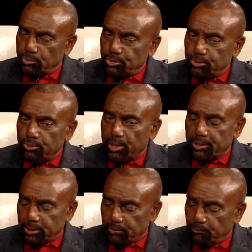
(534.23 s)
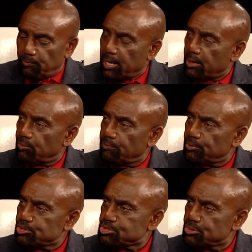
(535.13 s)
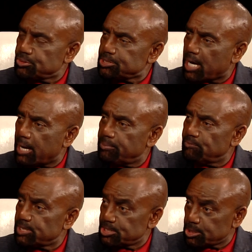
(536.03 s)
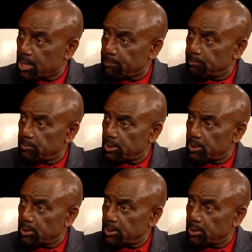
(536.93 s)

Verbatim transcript: Do you identify with a certain type of Islam?